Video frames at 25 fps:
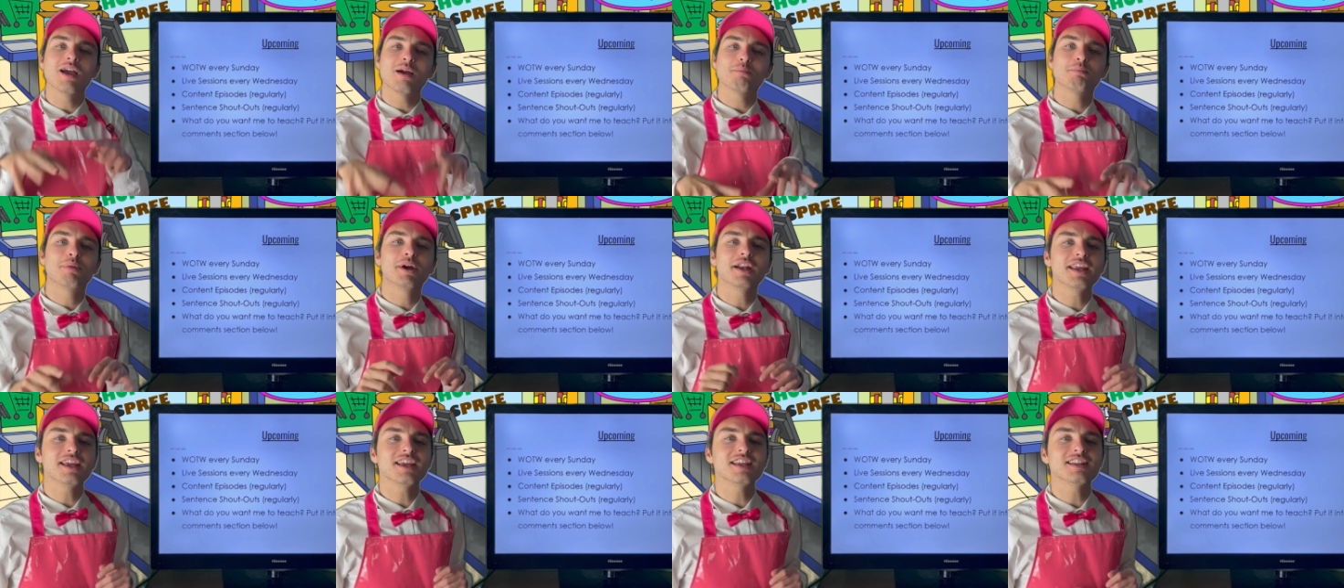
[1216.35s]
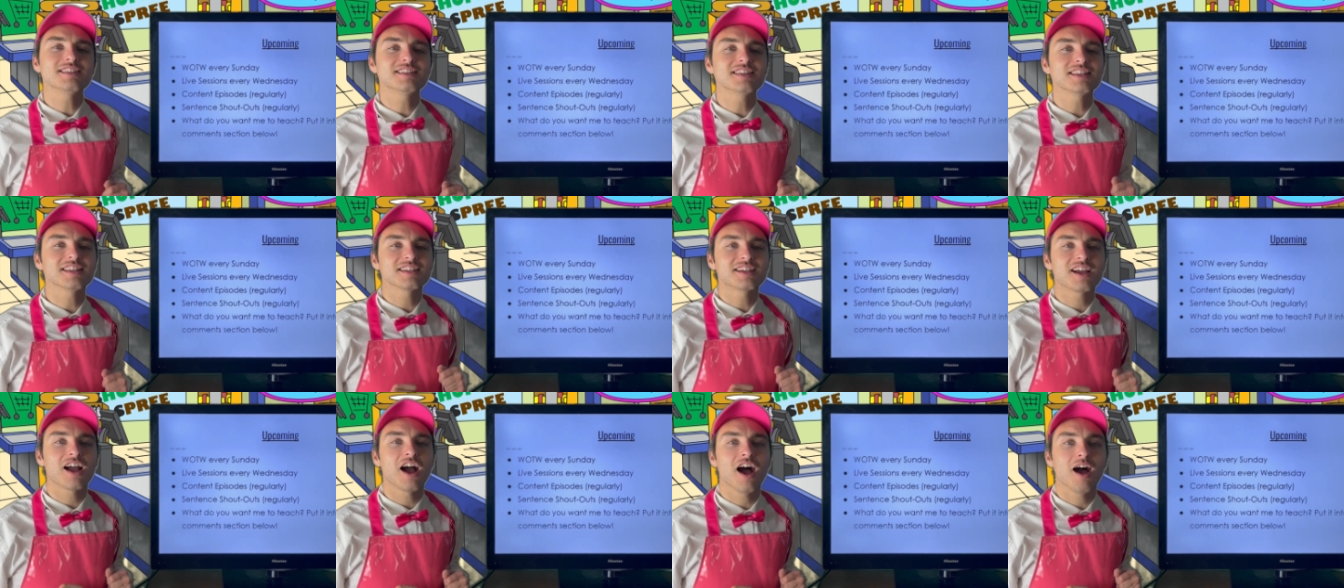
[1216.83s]
Put it into
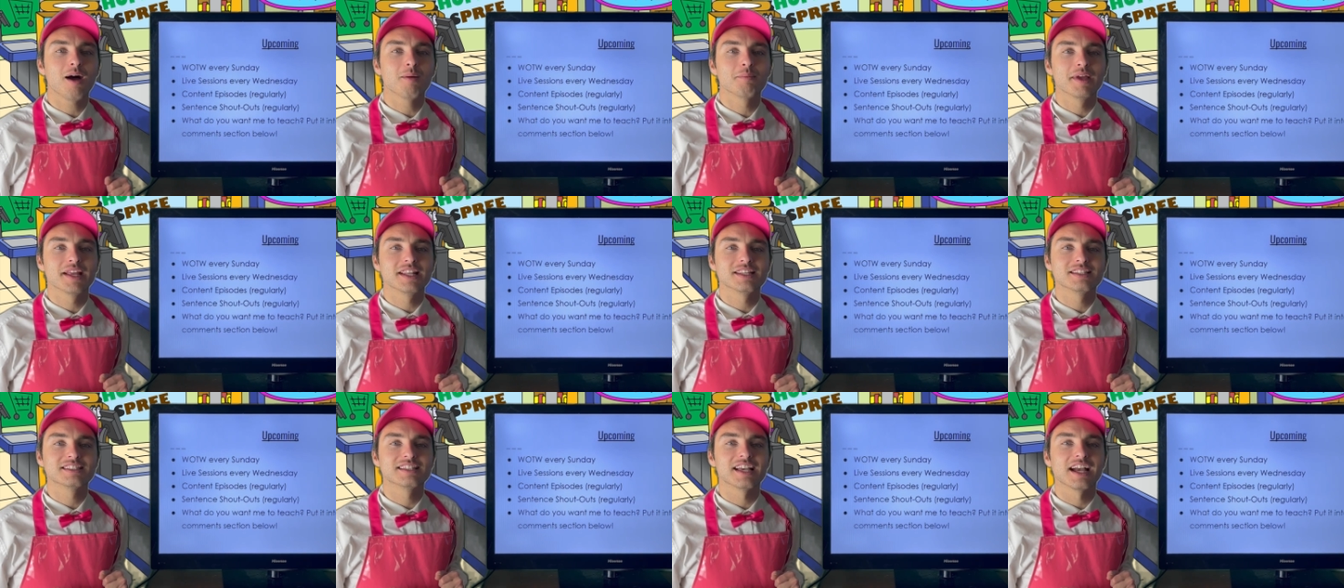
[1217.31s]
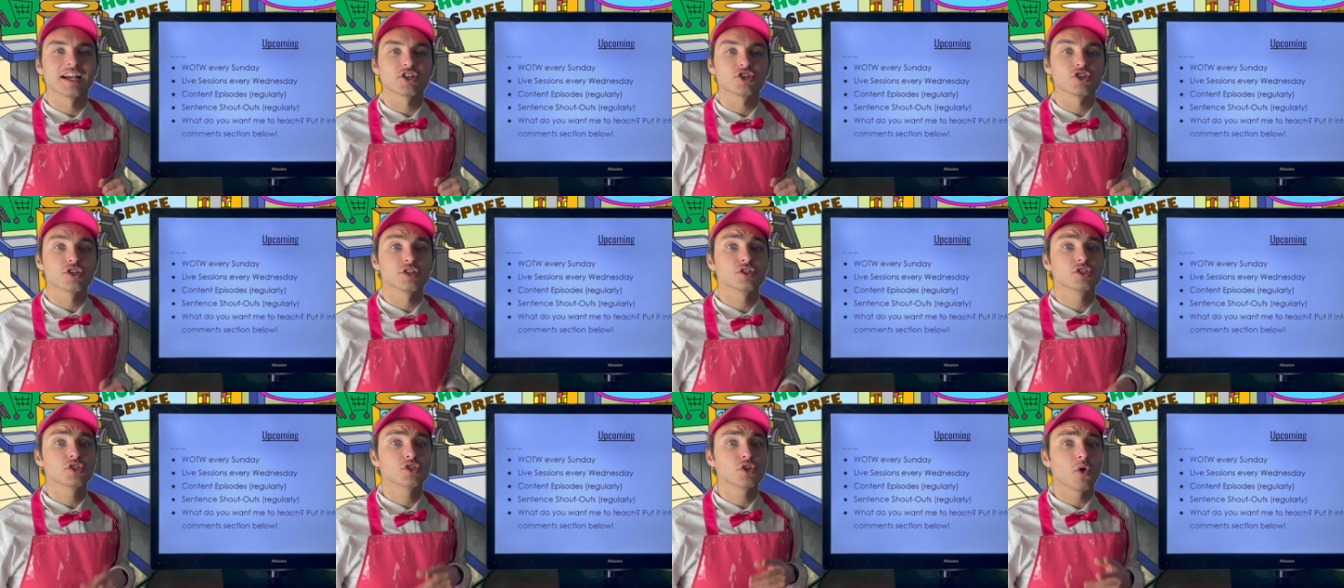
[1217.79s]
the comments
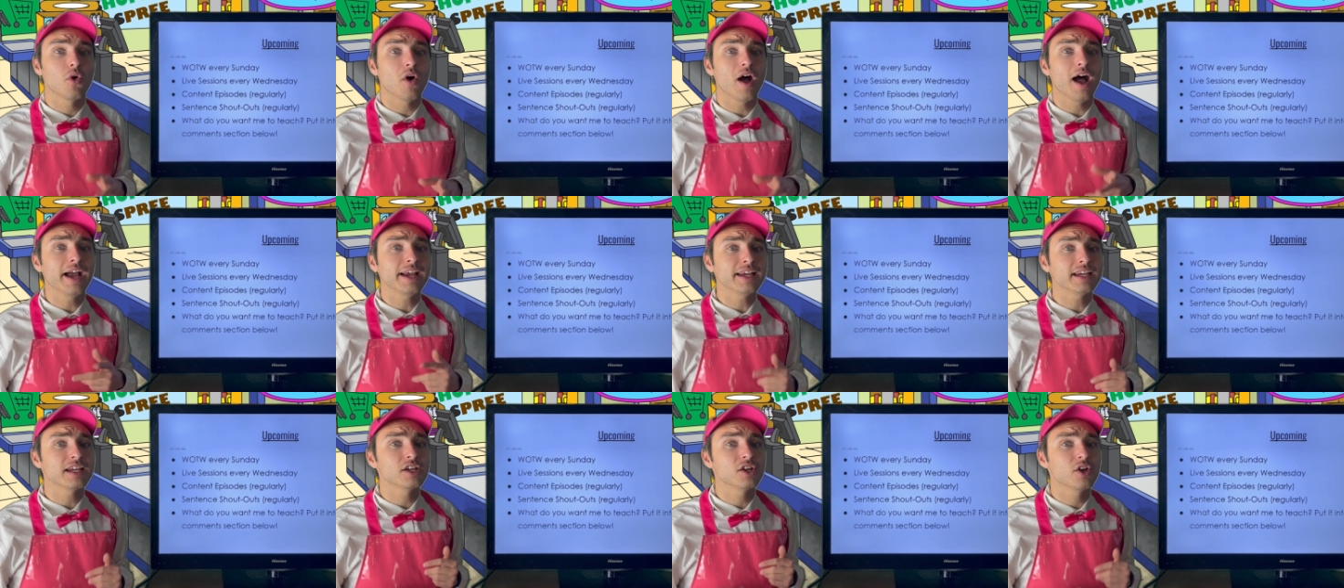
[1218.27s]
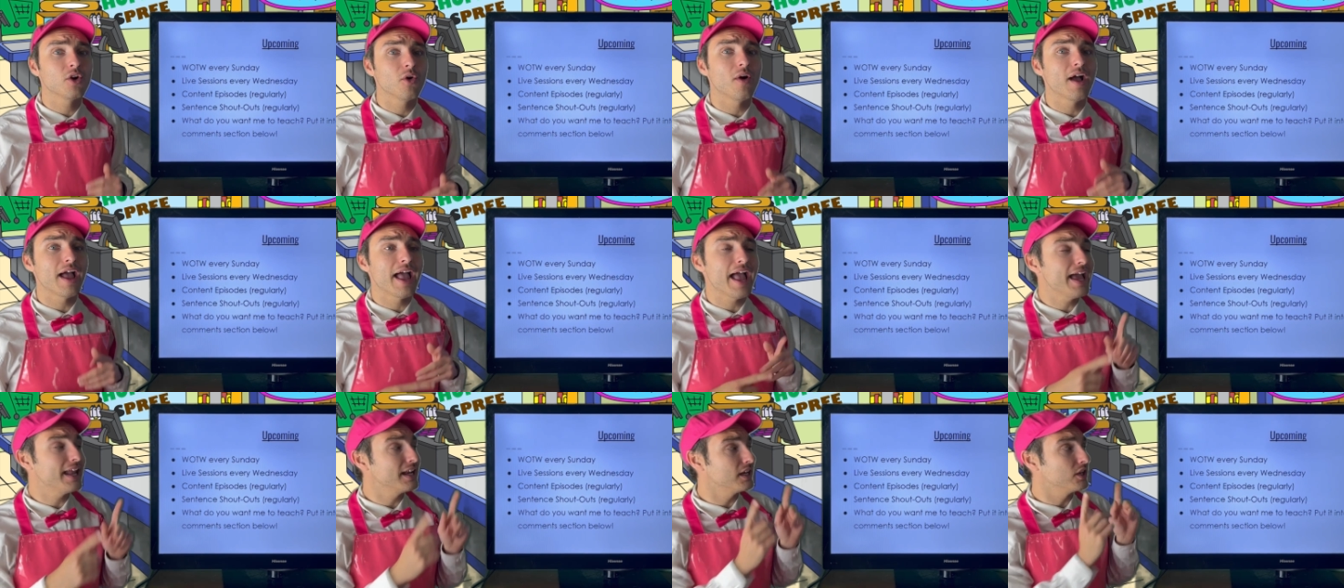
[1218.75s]
section so I can go
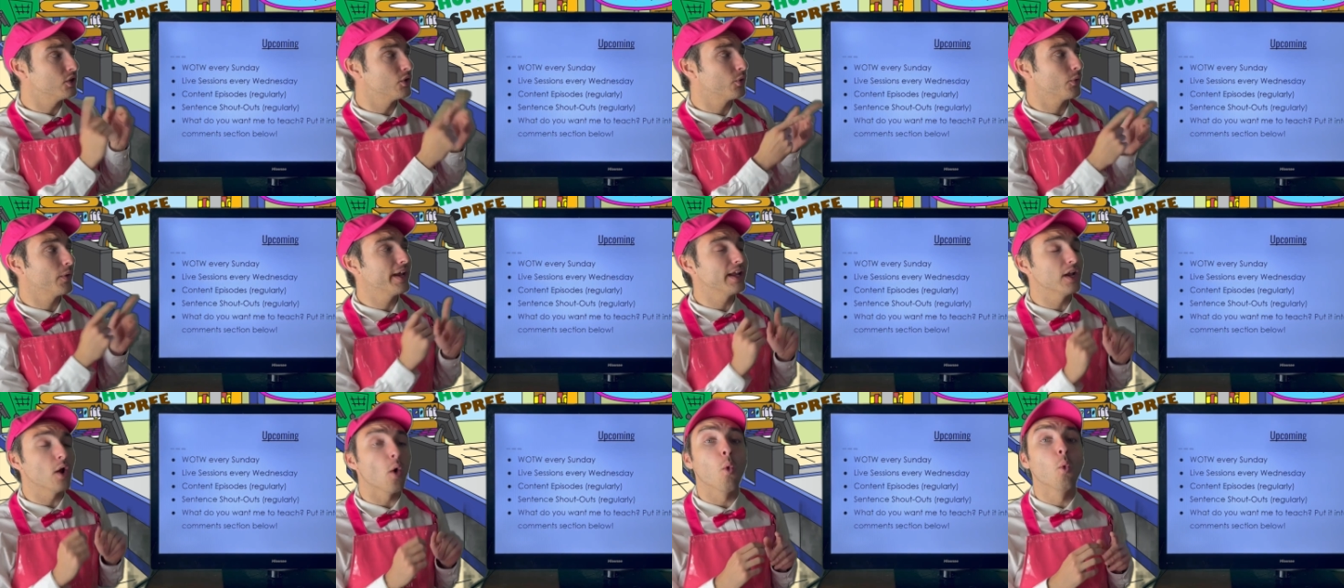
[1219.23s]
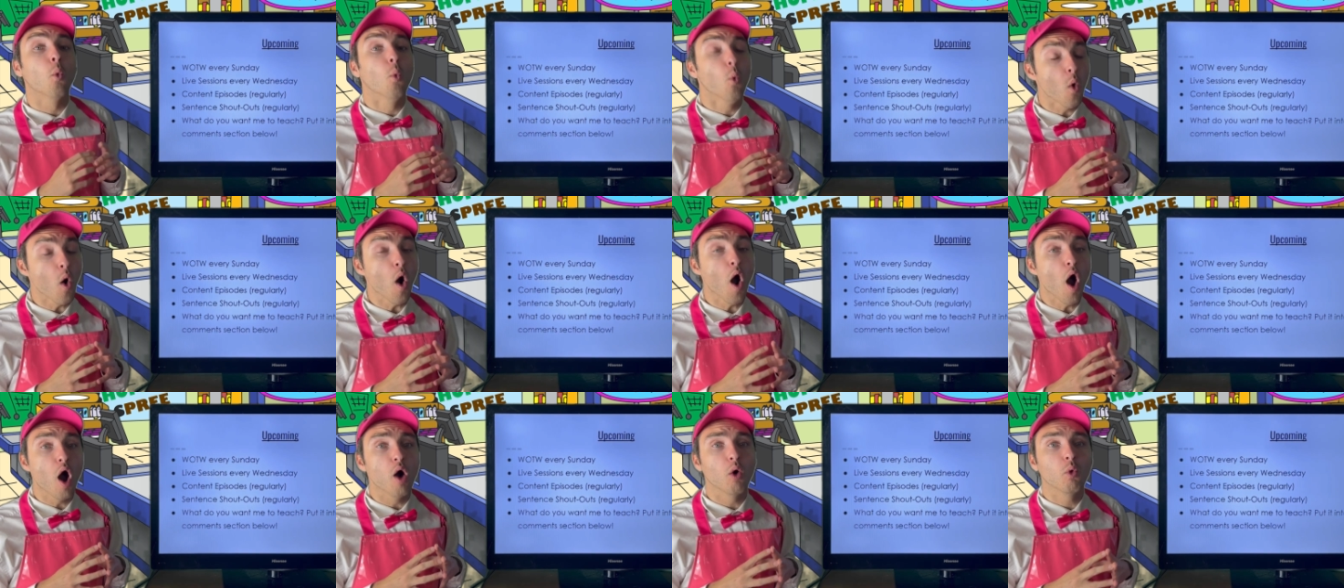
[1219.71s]
ahead and create a
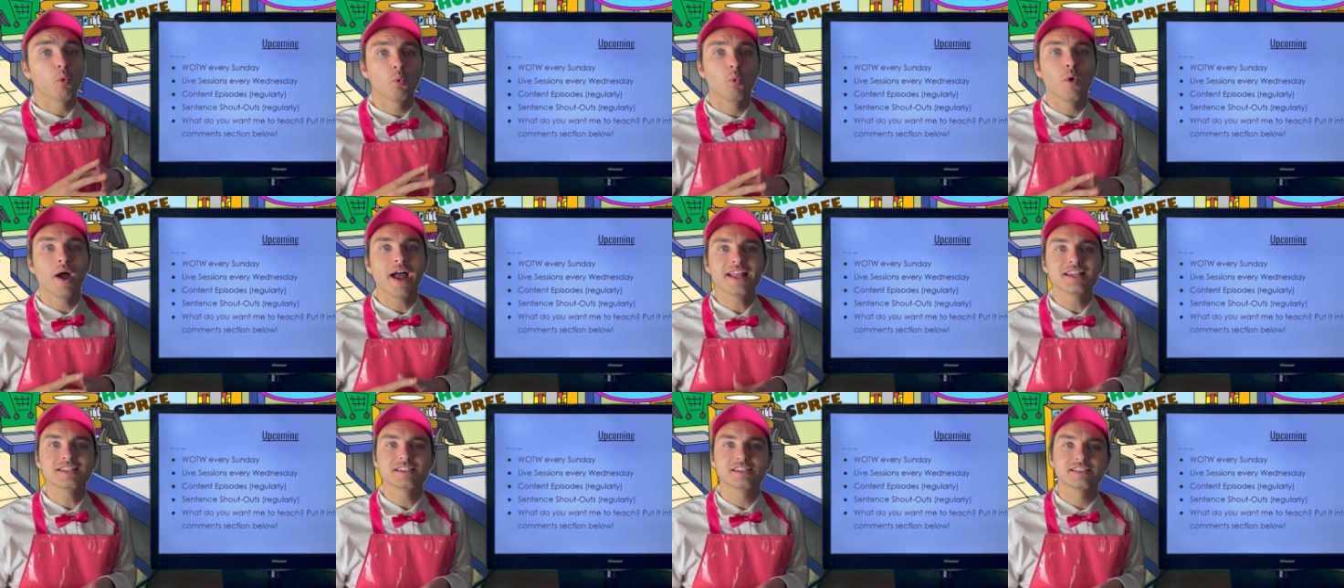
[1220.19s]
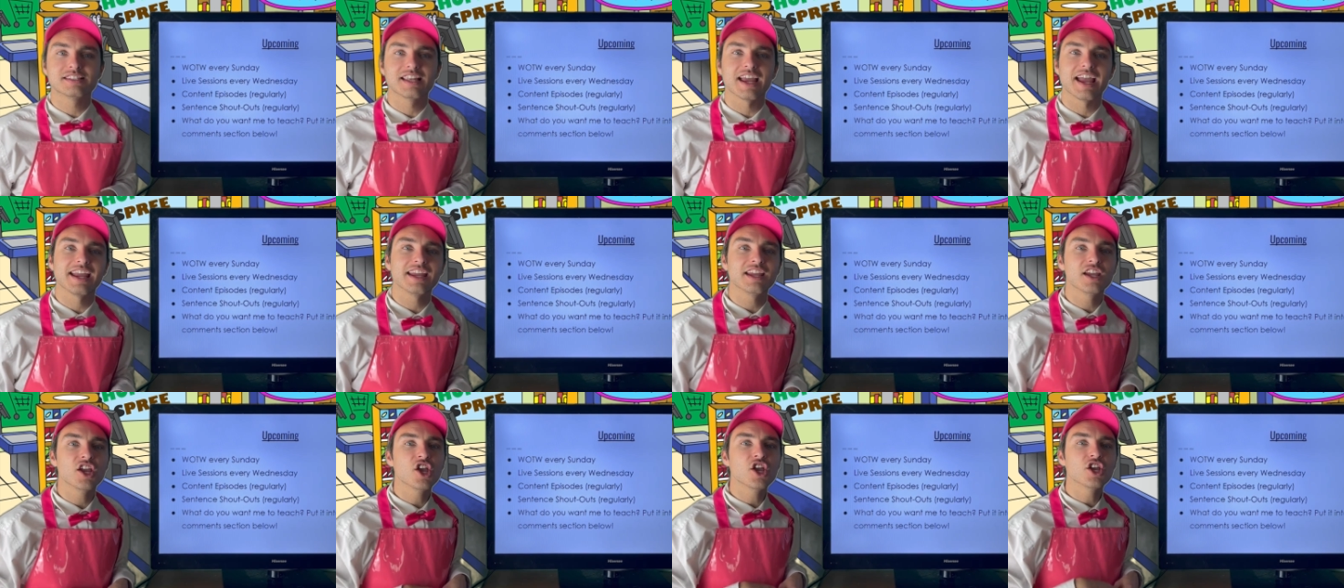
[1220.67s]

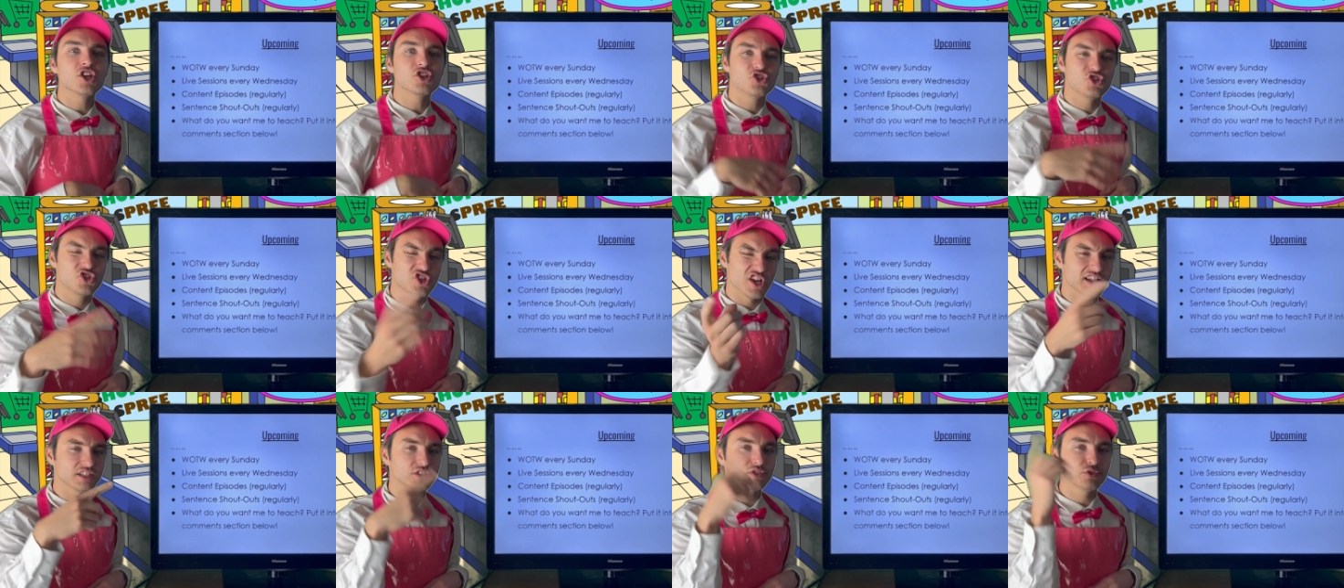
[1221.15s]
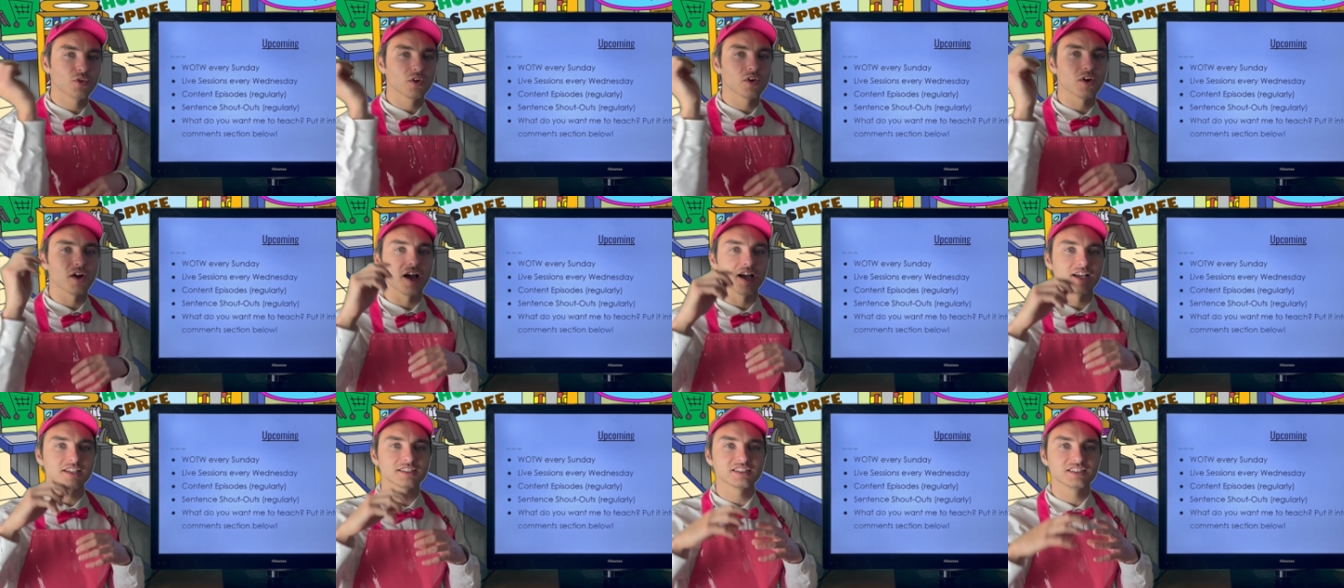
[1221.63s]
Wednesday just for
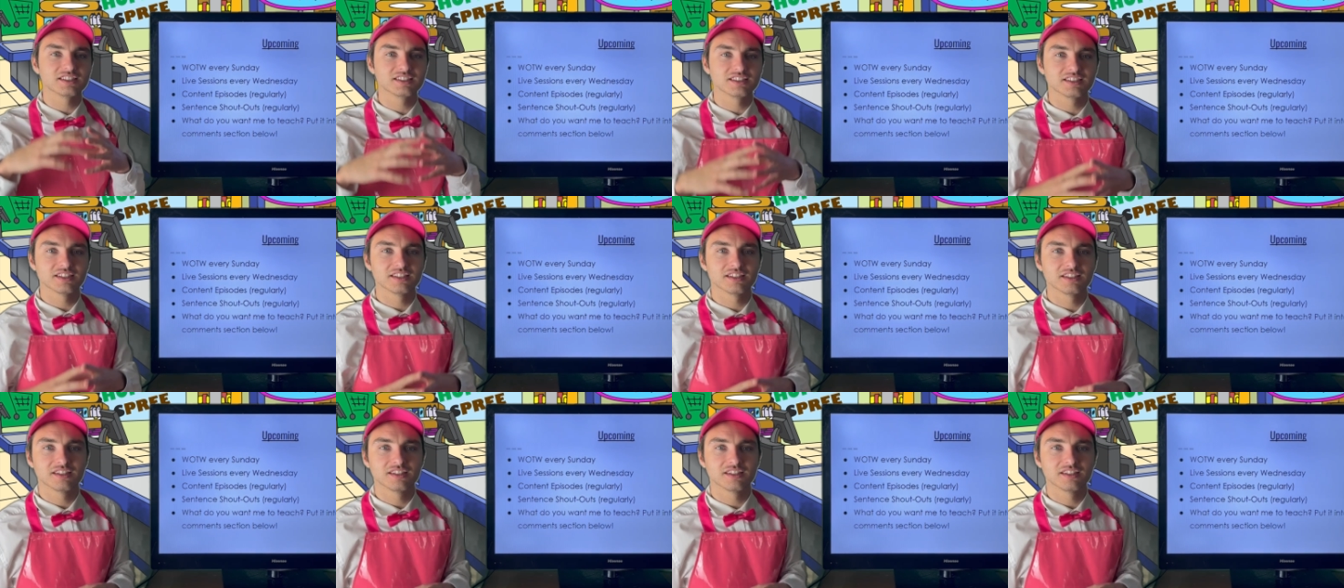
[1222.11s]
us.